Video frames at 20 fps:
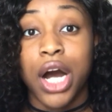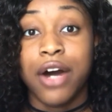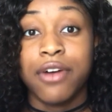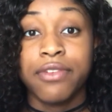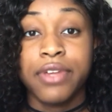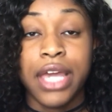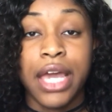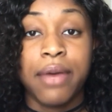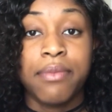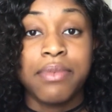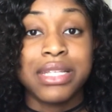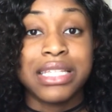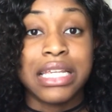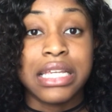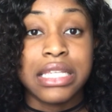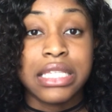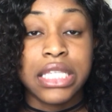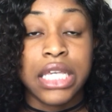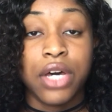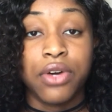off campus
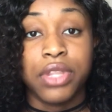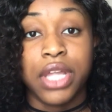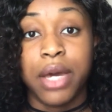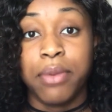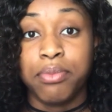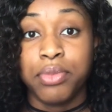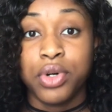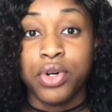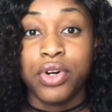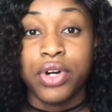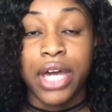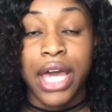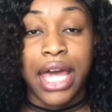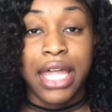and sell that book,